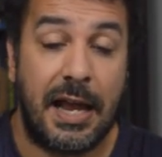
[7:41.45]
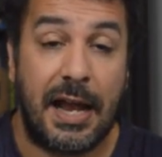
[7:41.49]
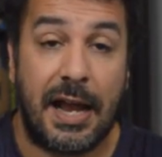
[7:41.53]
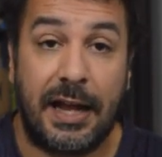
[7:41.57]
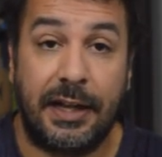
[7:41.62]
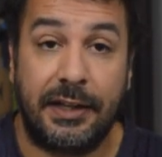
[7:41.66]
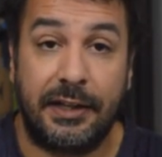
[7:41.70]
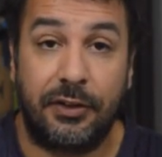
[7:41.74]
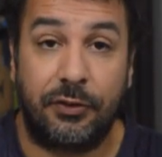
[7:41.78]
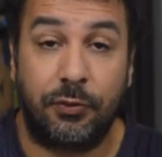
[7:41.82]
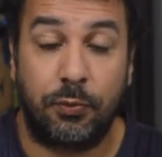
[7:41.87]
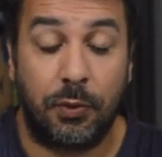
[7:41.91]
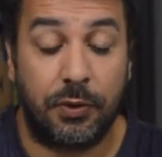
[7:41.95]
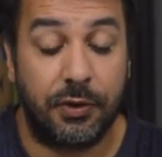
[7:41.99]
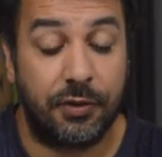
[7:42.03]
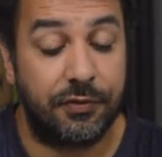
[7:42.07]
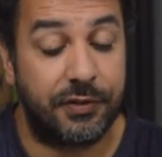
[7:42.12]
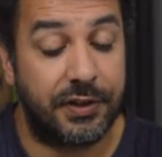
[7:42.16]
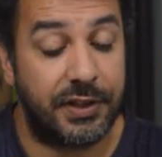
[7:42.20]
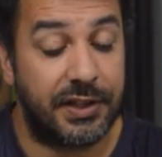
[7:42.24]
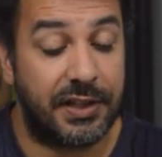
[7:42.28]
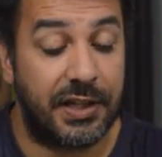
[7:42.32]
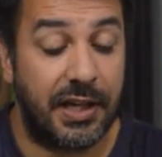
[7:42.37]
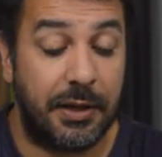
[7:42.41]
And it's one
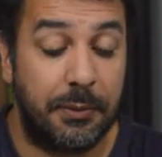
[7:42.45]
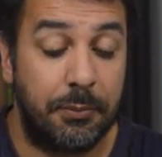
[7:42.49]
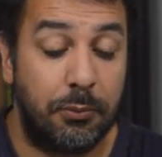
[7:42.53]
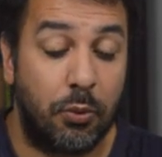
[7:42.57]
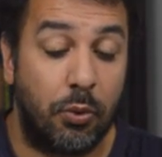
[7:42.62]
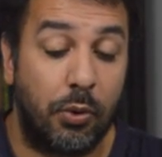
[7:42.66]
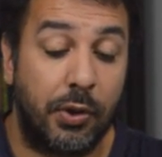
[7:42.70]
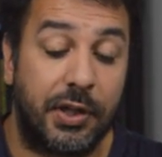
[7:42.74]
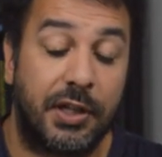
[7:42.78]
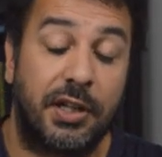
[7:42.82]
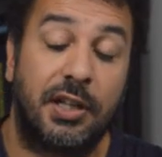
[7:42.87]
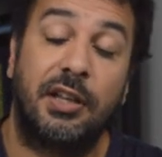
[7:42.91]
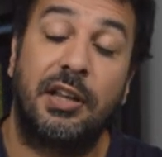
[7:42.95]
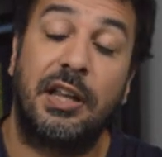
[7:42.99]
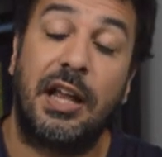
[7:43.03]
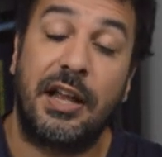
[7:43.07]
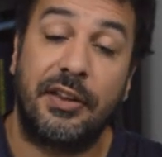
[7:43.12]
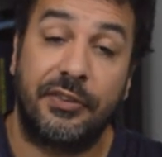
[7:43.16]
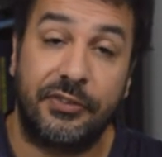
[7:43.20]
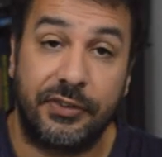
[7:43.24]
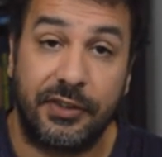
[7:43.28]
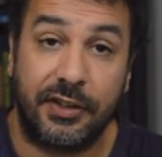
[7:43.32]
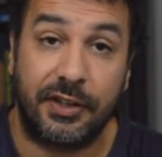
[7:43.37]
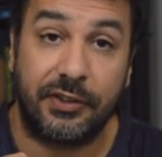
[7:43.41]
of the Game Boy
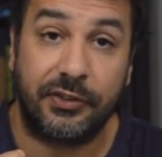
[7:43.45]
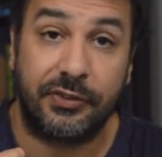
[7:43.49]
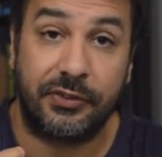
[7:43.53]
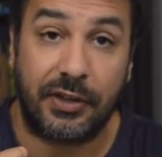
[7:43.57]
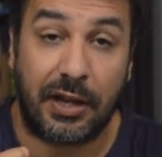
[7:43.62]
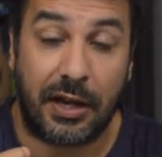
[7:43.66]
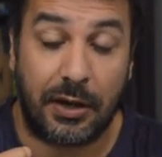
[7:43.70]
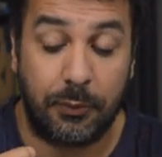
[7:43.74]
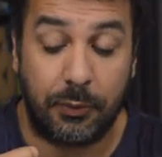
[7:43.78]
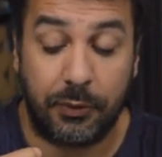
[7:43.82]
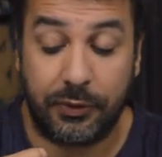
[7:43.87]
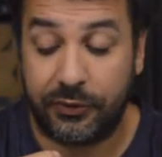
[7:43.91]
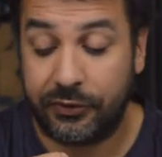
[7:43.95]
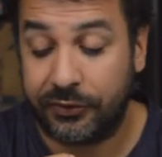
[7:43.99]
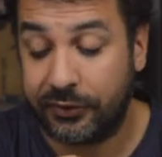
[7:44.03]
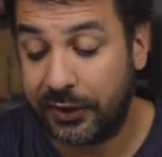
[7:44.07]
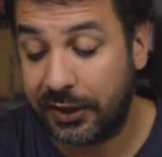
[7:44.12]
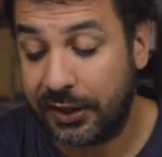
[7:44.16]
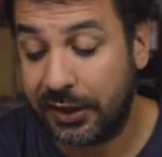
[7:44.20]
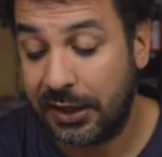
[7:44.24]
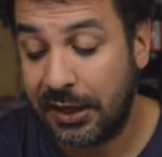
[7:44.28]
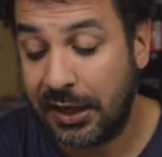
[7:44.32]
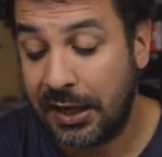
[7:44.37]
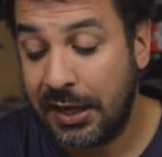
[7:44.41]
classics, I would
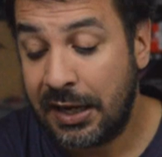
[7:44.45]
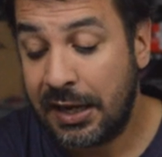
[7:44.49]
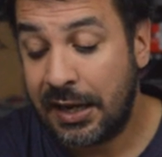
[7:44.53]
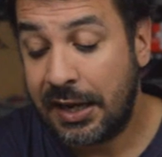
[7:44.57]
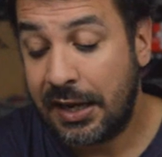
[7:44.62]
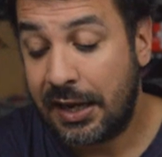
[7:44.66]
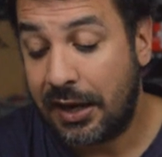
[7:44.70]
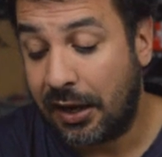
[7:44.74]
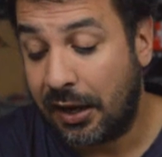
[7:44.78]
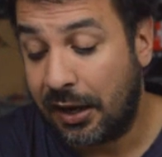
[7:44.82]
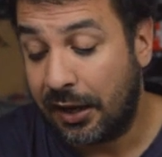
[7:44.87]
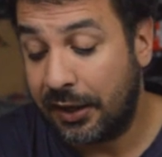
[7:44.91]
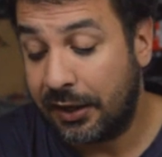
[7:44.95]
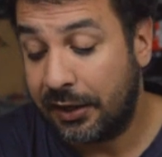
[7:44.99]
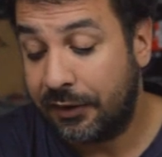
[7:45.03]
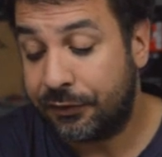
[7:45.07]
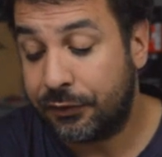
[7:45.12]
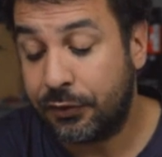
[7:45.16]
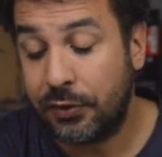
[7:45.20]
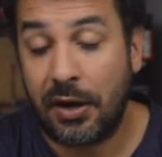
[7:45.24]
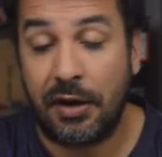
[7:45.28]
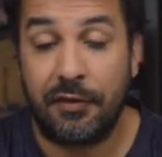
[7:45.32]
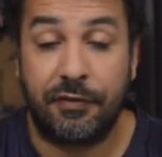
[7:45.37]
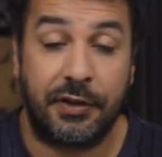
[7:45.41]
say. Uh,
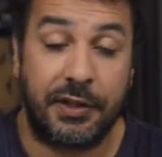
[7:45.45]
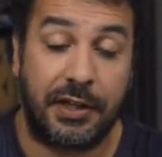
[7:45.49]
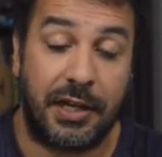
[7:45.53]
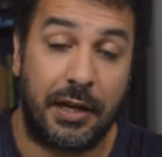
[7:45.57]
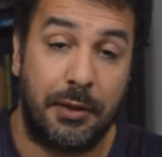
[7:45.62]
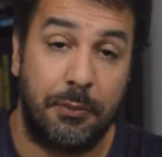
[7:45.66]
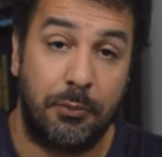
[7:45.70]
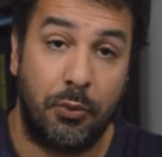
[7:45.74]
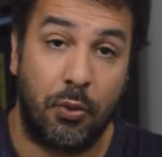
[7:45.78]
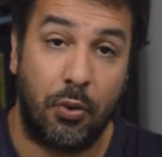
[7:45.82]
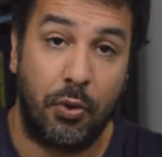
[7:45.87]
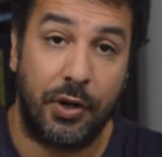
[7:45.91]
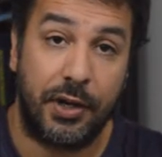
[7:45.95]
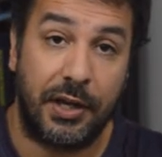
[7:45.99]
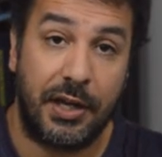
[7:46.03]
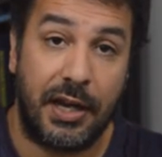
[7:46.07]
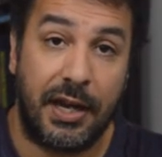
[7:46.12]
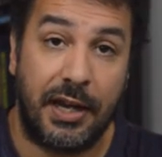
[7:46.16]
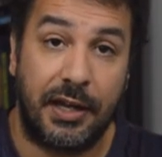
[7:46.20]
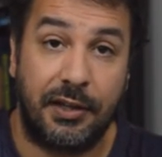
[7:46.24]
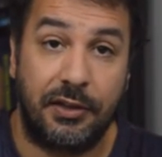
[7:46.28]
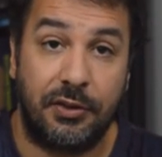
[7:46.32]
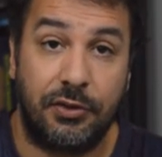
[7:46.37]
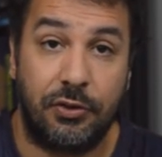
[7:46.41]
if you have a Game Boy
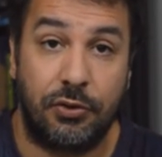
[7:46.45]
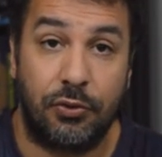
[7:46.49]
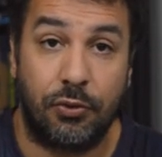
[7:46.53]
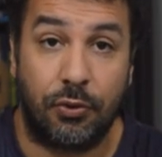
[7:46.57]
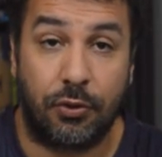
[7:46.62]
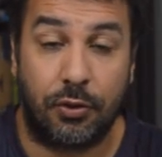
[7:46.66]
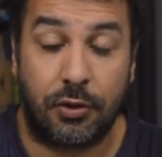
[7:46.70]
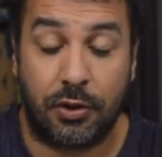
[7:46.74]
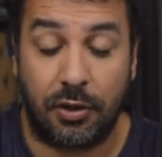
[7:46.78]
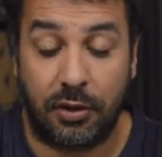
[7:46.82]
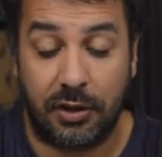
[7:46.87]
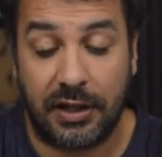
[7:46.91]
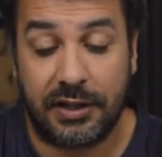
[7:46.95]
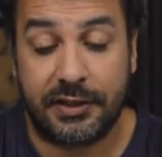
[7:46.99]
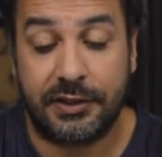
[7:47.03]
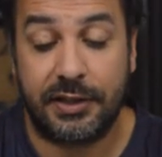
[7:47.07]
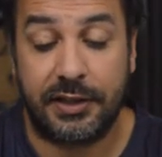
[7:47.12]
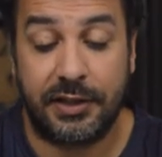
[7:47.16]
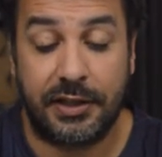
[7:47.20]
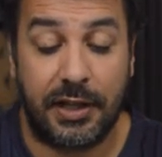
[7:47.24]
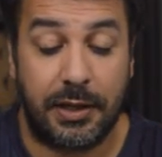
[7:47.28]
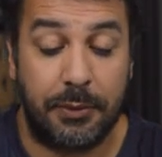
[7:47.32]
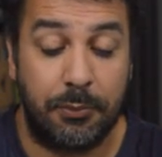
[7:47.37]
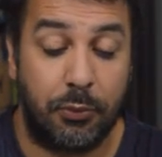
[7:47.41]
and you're
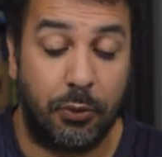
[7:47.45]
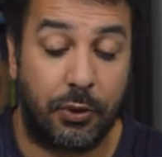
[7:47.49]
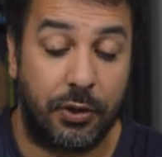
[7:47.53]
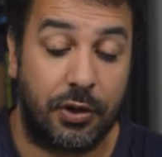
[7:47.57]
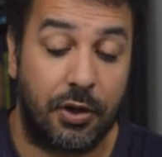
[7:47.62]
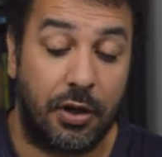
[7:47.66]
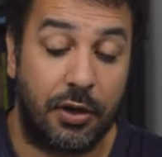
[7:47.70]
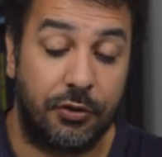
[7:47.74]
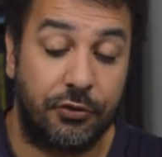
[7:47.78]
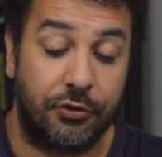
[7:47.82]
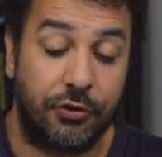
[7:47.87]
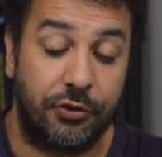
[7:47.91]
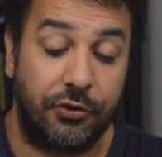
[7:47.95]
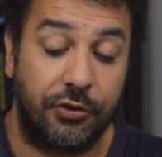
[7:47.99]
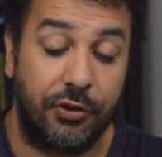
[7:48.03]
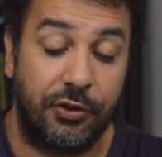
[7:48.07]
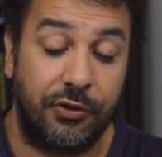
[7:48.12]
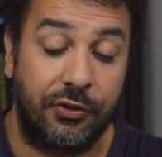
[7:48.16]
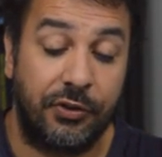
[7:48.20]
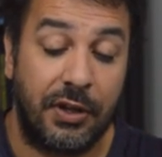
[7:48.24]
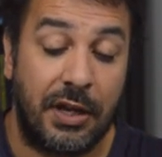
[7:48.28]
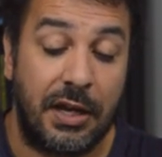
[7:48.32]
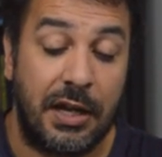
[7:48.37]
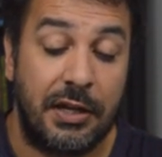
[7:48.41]
collecting Game Boy
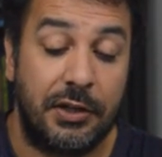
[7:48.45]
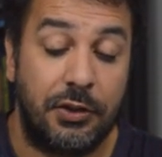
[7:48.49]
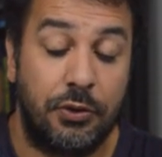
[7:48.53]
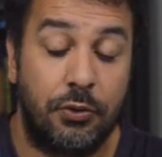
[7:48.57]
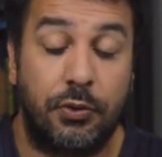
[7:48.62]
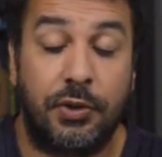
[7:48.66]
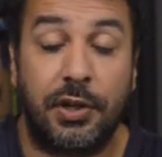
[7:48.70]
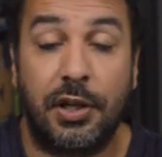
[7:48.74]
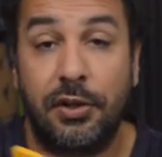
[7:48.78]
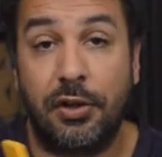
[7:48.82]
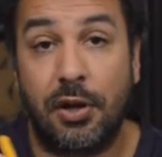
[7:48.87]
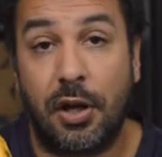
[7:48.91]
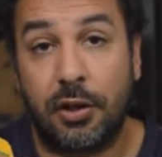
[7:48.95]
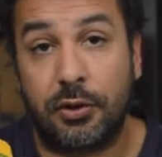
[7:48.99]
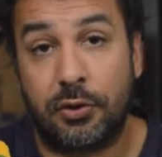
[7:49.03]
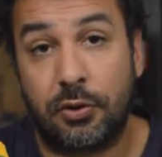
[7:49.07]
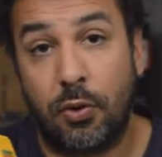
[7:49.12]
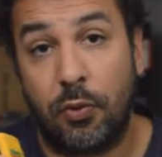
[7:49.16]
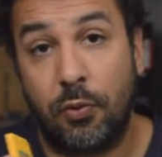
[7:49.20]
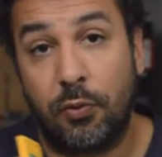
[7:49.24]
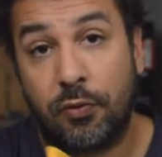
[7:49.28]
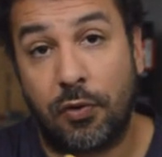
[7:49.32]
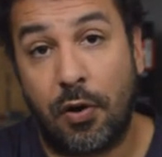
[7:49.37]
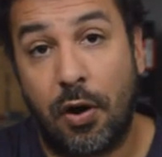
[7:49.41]
cartridges, you cannot
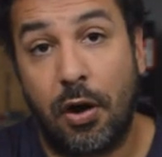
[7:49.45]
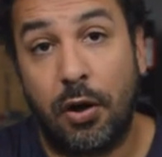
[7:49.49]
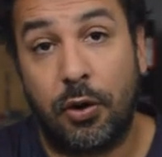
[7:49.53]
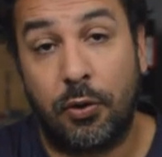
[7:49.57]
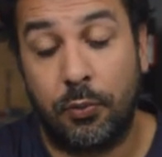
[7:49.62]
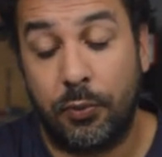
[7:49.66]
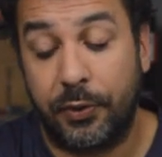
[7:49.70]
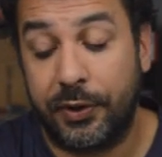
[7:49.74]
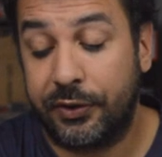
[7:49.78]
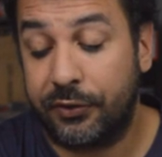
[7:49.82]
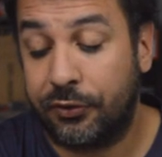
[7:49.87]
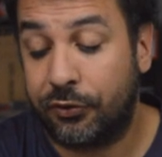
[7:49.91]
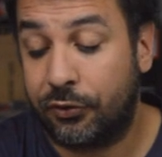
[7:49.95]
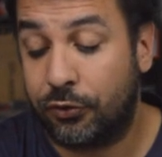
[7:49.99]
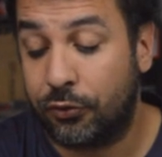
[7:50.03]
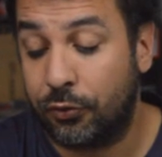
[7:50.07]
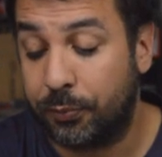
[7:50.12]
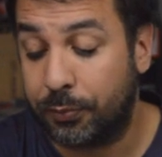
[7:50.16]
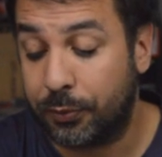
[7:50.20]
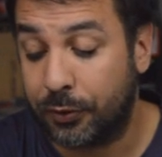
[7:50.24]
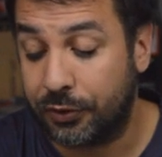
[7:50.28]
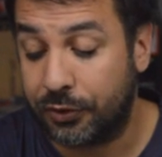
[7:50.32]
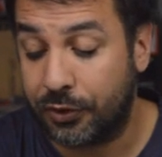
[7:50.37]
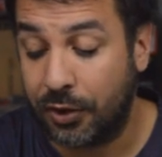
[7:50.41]
go wrong with
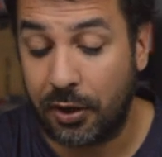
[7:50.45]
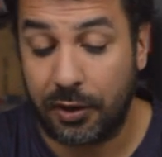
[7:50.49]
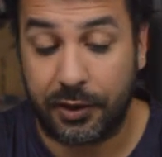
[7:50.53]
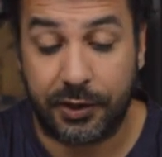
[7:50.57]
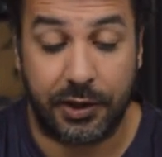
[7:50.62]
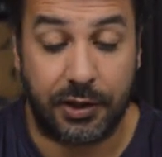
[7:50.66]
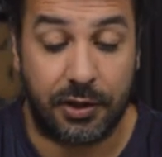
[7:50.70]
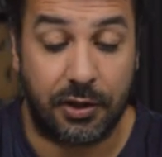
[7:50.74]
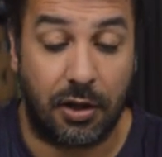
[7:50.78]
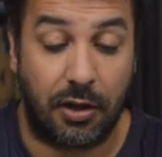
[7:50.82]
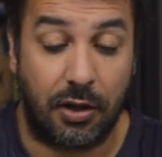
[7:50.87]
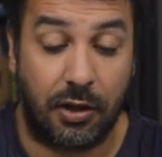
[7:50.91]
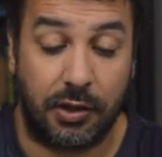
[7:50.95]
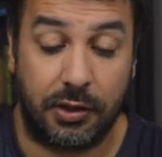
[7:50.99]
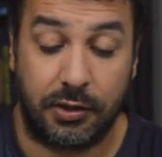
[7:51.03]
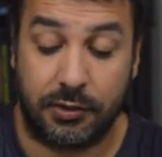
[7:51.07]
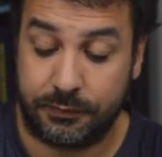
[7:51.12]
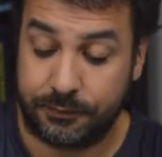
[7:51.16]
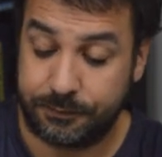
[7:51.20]
Super Donkey Kong.